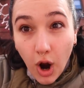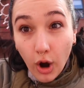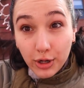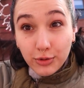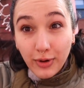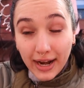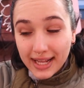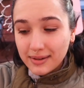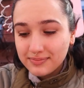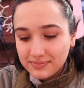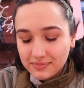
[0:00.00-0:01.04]
Are you ready?
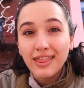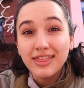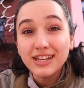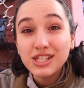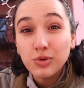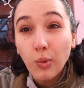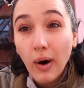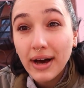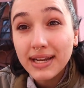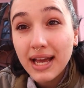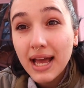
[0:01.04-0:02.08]
This
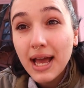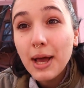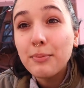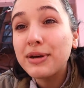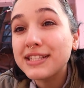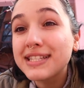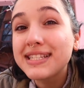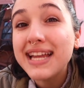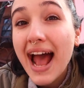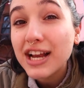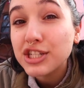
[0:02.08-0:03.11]
one,
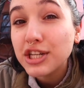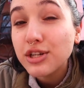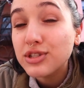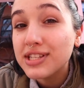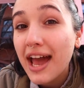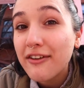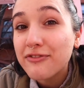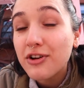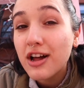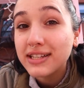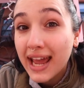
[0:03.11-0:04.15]
pistachio
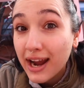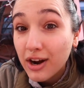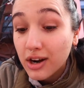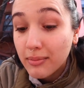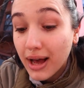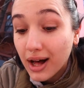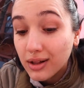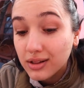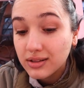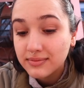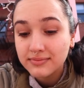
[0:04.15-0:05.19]
saffron
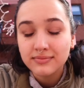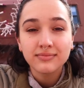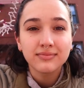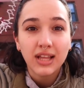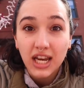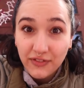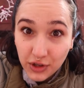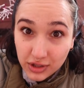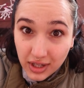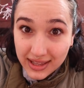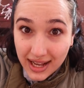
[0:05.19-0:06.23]
caramel. And if you
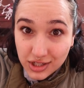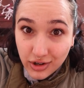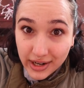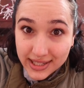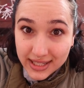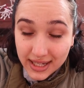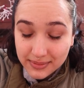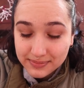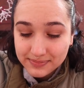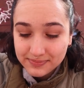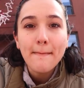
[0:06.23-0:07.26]
thought that's crazy,
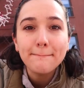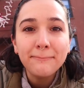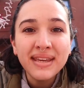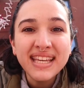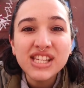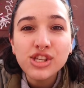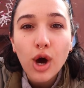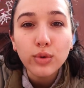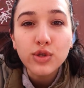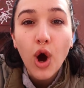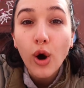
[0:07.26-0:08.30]

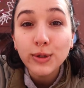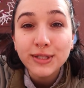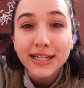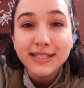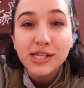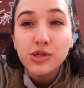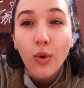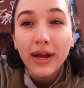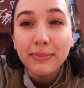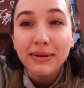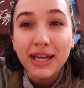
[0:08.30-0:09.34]
miso toasted
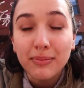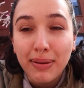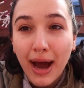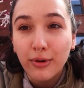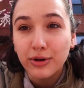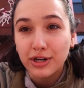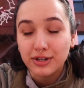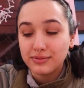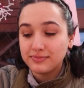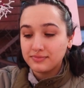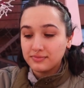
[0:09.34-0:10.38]
soybean powder.
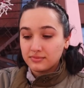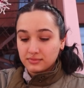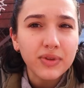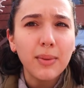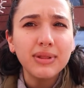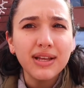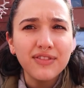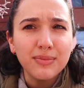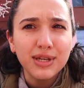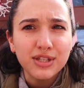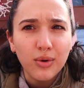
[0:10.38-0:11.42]
I'm gonna leave the
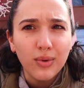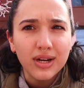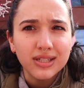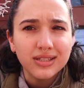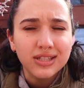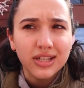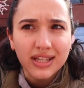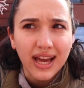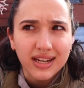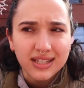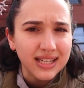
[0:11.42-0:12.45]
miso one to the
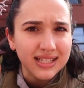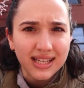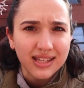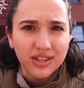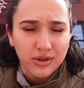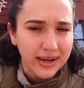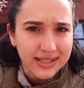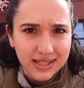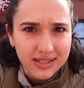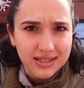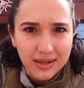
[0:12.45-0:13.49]
end because that's like the
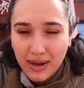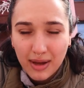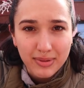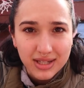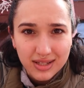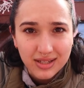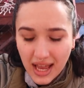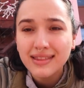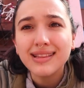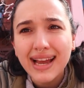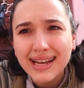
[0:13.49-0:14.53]
craziest in my opinion.
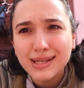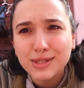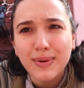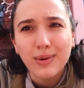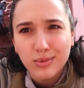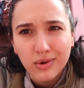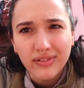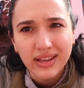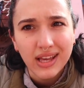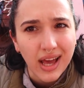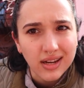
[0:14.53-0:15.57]
And the lighting is bad, we're
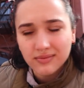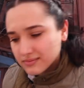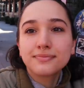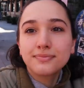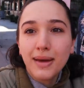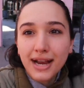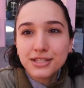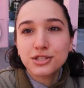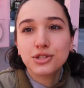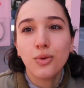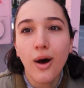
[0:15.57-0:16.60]
moving again. Back to
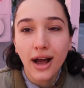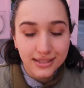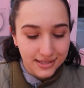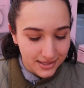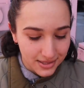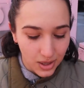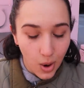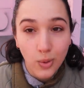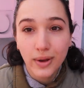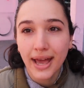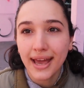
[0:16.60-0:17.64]
squats,
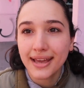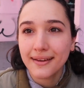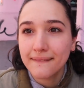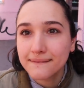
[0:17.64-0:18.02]
okay.